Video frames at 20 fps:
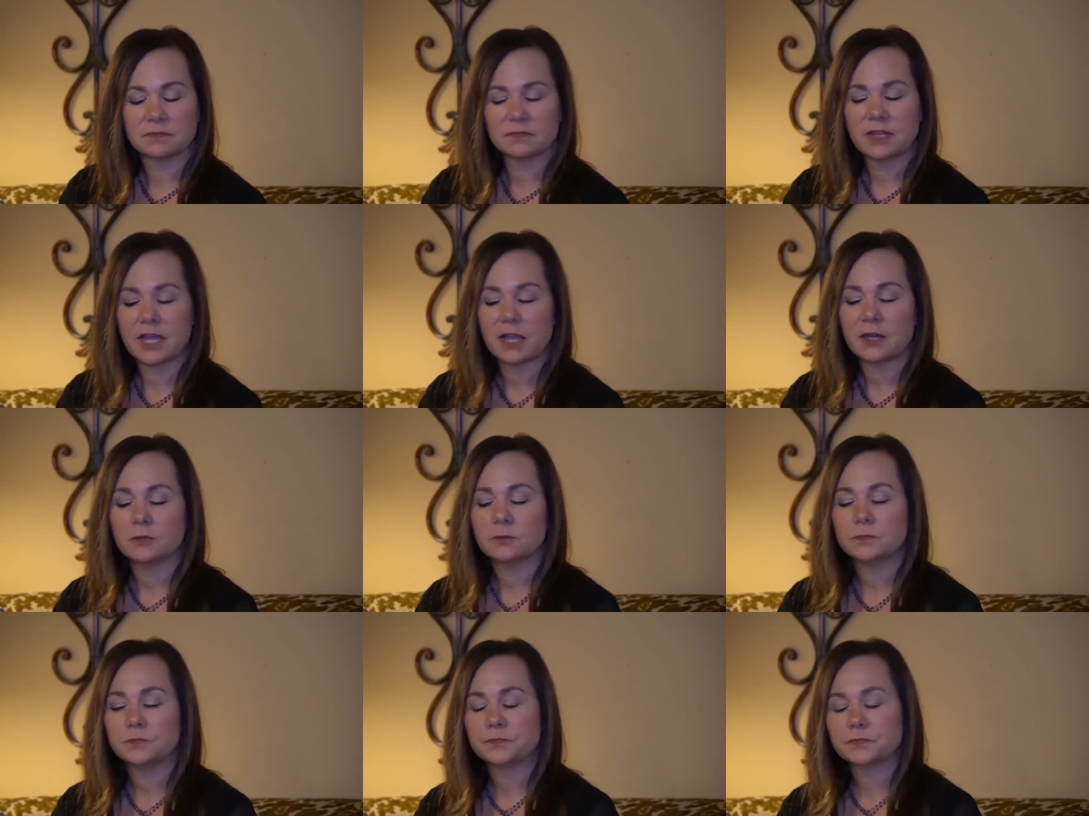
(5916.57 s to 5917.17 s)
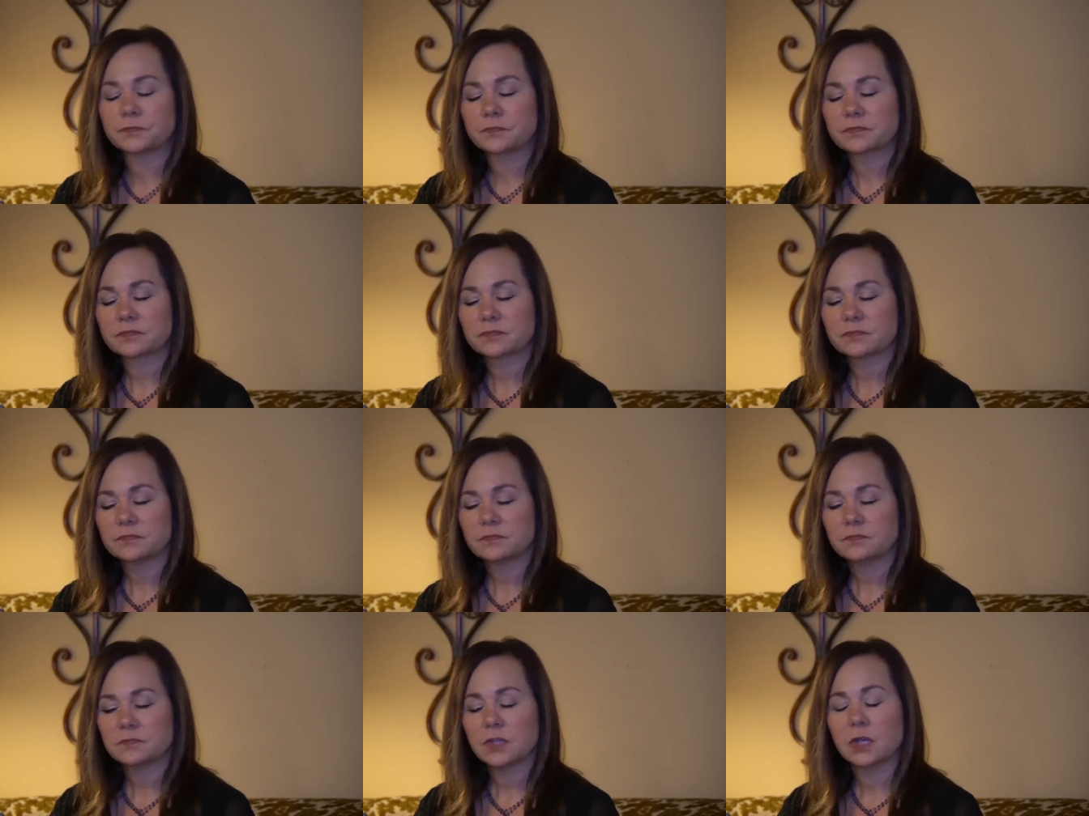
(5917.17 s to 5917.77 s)
Now,
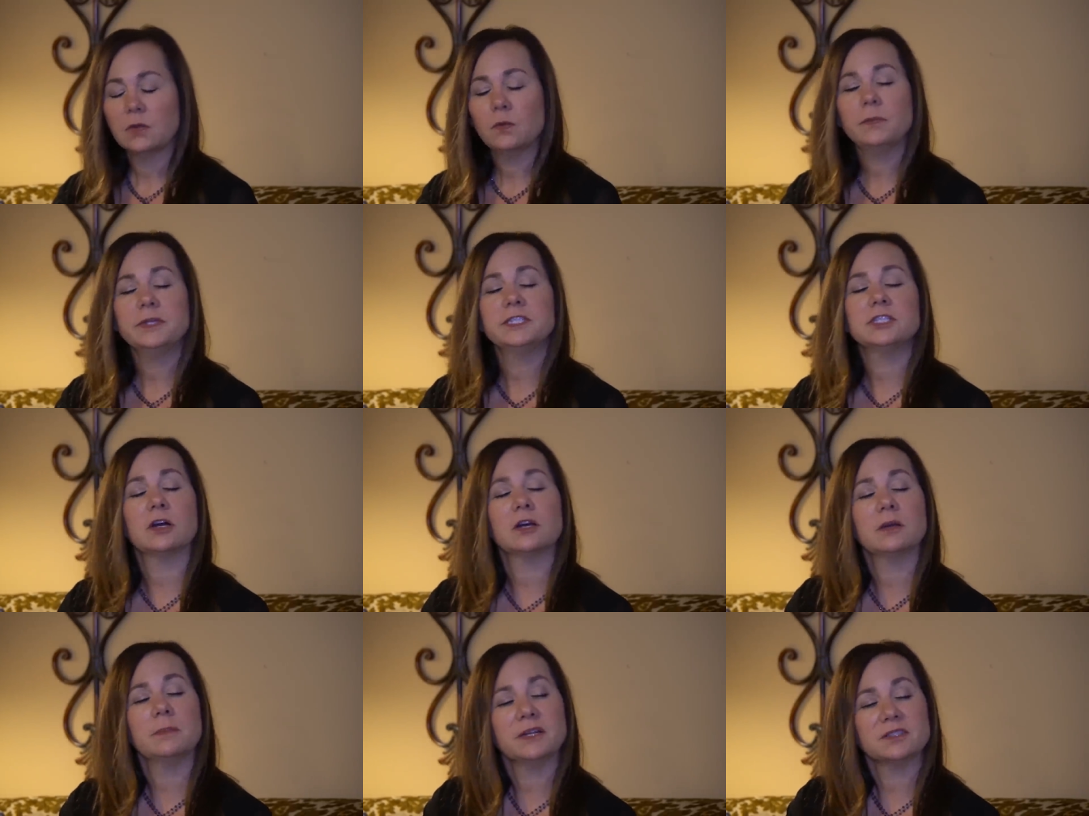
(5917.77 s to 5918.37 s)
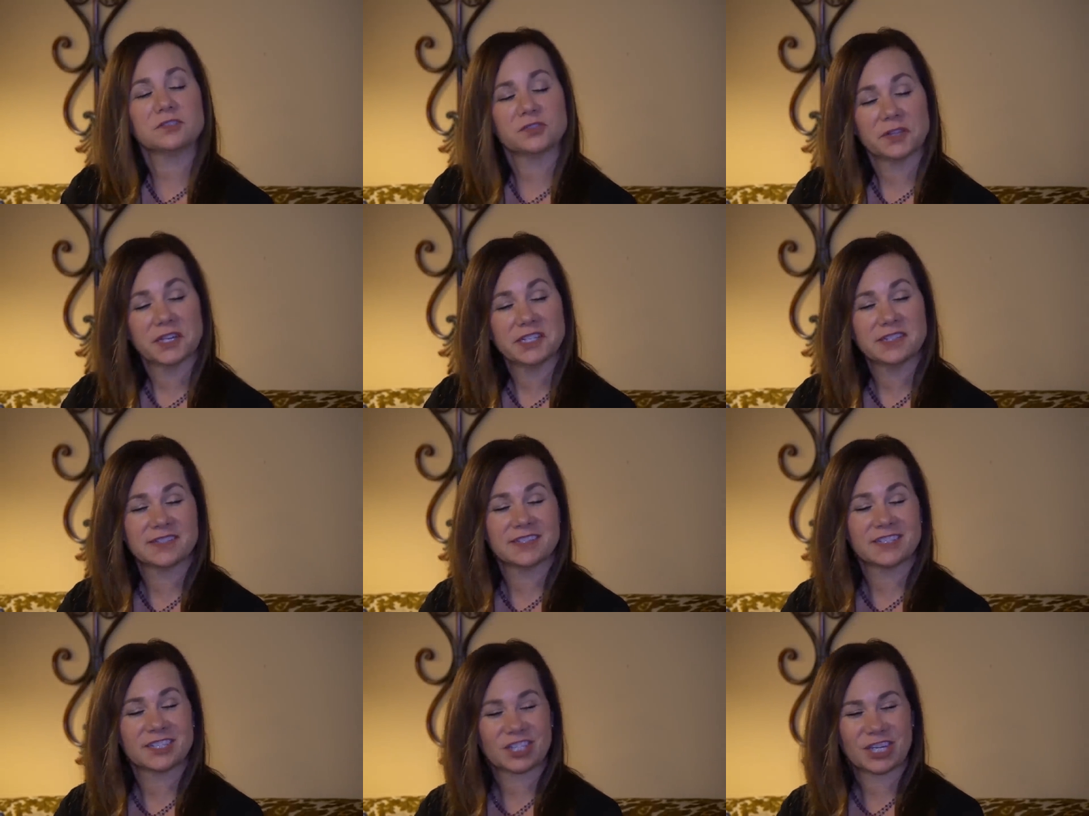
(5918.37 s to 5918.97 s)
when we talk about
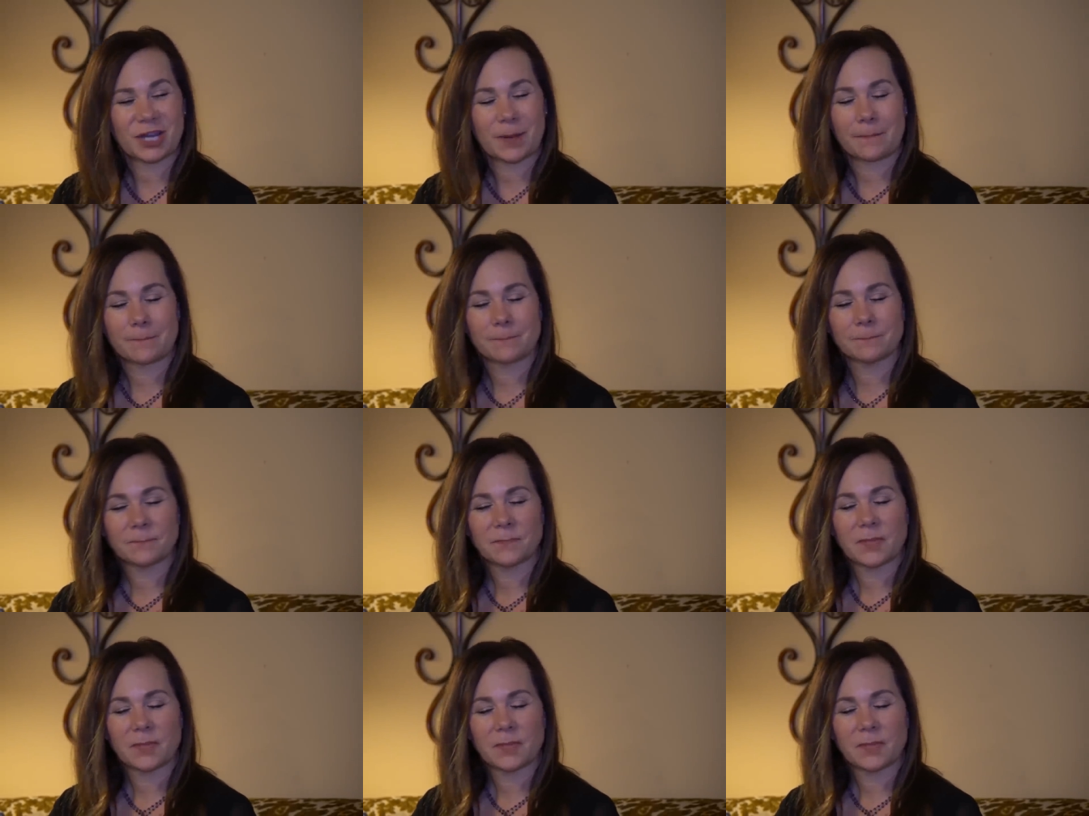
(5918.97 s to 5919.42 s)
transition,